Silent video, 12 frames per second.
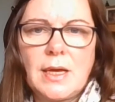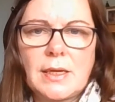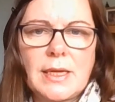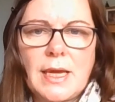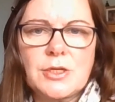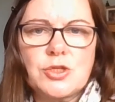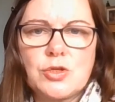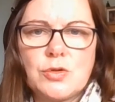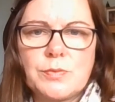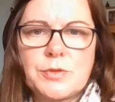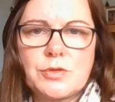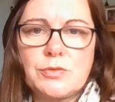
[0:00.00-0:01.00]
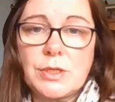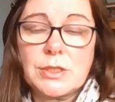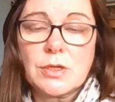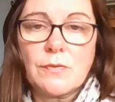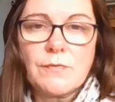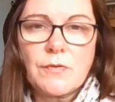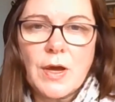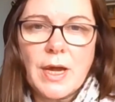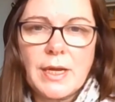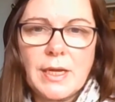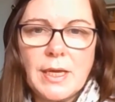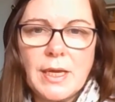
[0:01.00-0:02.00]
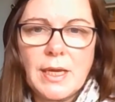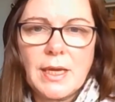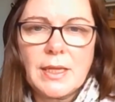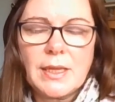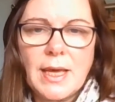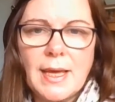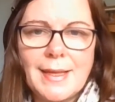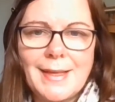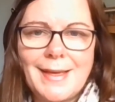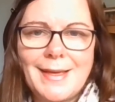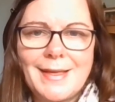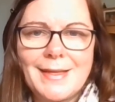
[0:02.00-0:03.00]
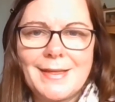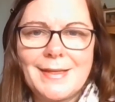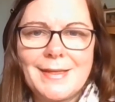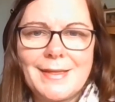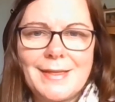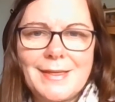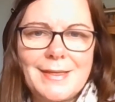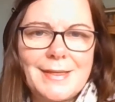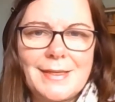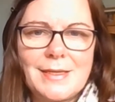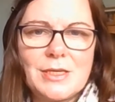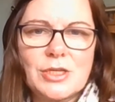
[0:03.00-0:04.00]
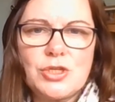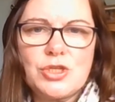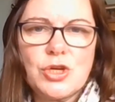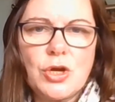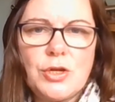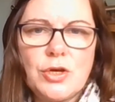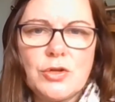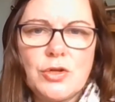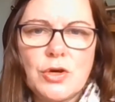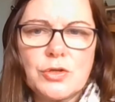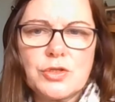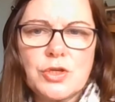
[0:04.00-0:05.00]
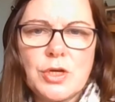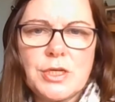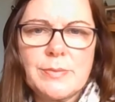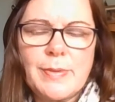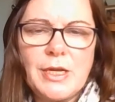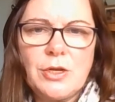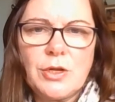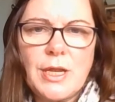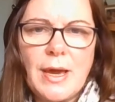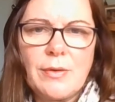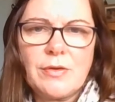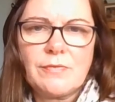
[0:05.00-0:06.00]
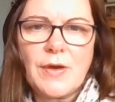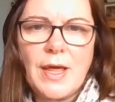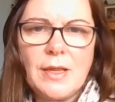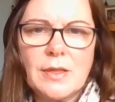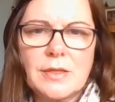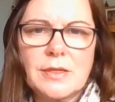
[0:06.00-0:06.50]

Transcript: catch-ups, drinks on Friday, that you could join or not join depending on how you felt.